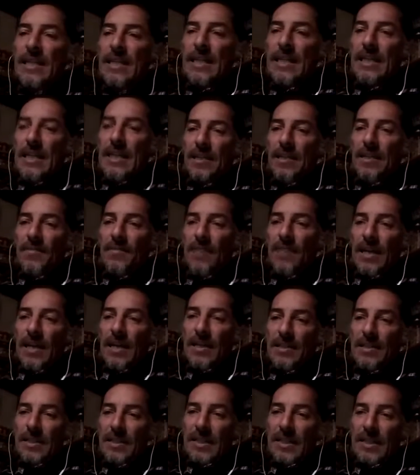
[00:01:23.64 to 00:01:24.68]
that
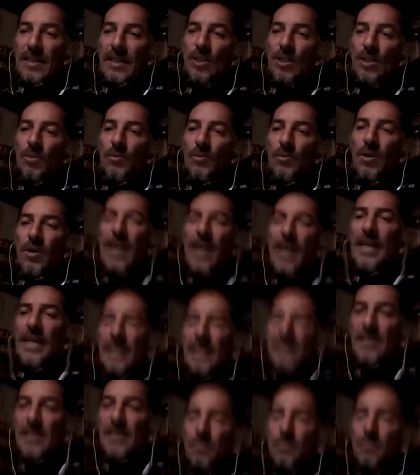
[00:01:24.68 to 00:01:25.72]
your brain is
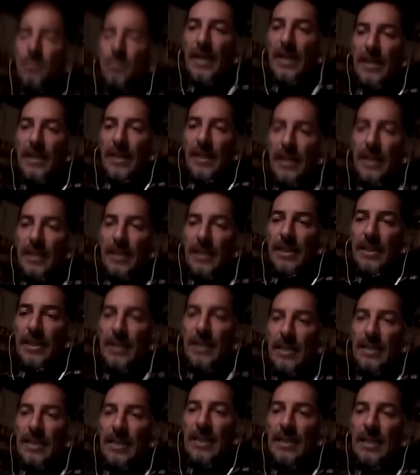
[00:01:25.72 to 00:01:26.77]
making
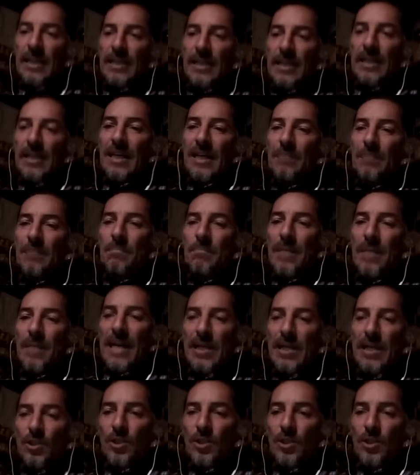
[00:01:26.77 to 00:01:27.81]
an
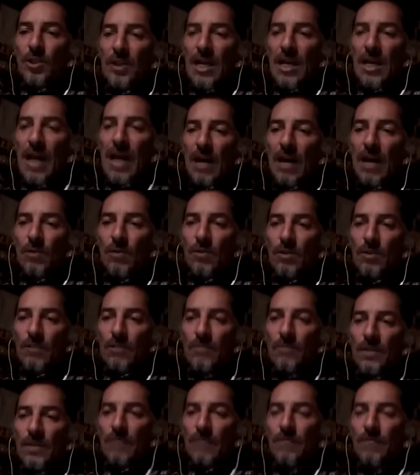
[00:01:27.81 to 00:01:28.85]
imagine out of the
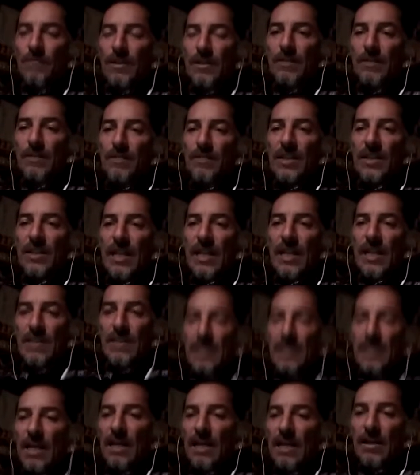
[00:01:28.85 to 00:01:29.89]
five senses,
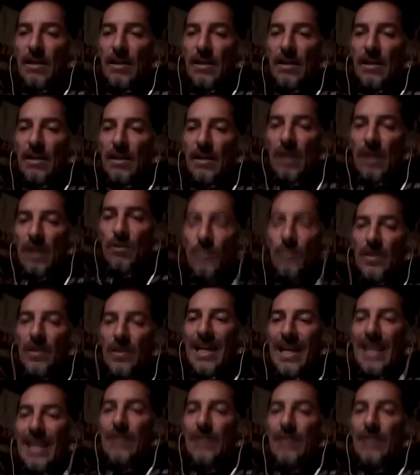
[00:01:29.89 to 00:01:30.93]
out of the
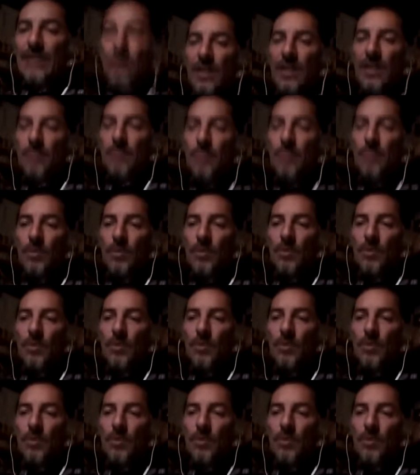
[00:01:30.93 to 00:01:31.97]
electric impulse,
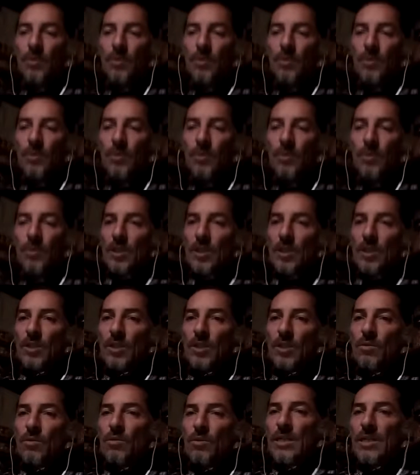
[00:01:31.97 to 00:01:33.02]
what you
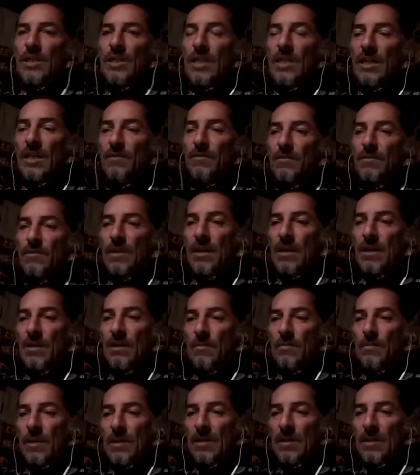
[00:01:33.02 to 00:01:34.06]
receive of
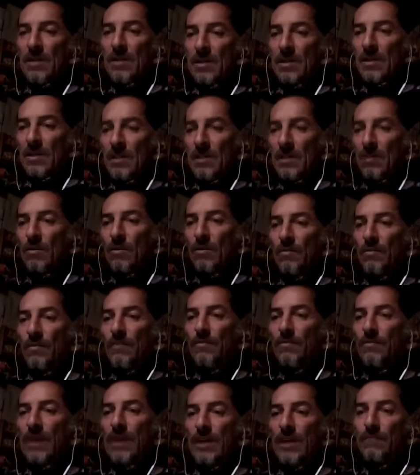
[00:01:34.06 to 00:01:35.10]
the
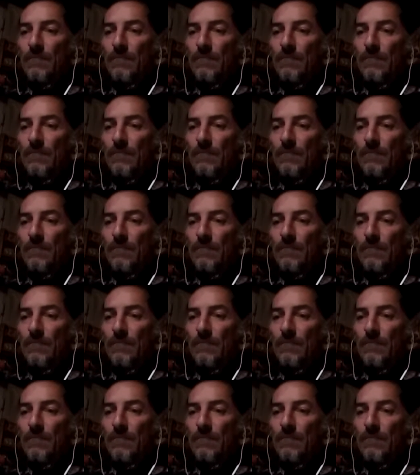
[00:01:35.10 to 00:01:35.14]
five